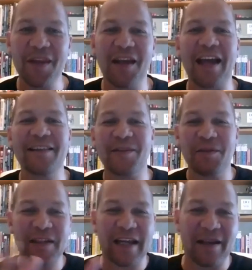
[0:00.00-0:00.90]
and still
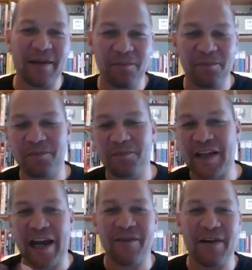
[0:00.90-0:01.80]
take a
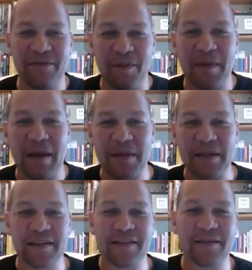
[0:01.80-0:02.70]
salary from that
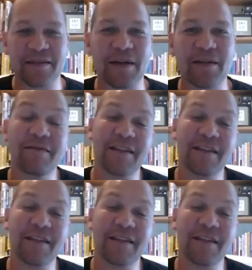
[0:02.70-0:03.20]
business as well.